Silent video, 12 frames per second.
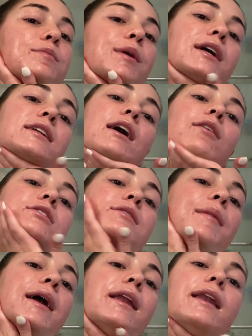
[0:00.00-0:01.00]
bring it down to
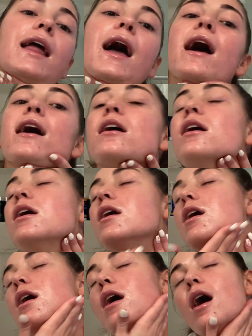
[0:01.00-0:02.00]
my neck,
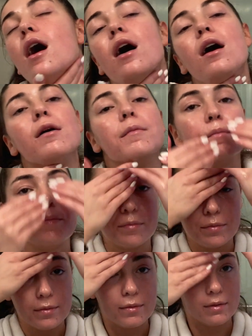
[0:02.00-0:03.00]
and
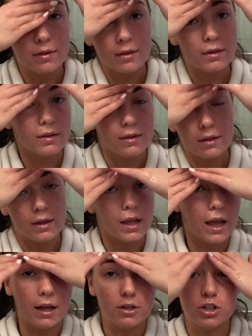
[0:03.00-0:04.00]

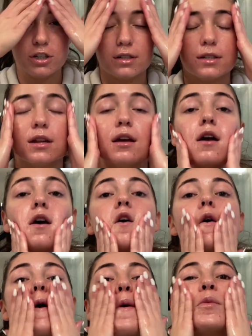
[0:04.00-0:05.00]
just
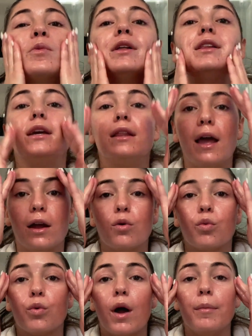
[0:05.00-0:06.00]
really like
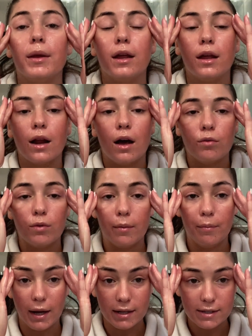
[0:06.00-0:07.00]
rub it in. I'll rub
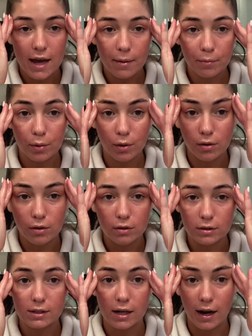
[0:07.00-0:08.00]
my
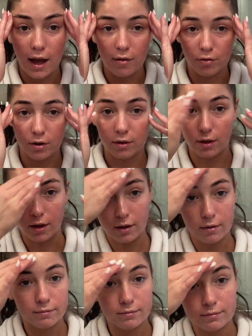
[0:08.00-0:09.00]
temples and everything.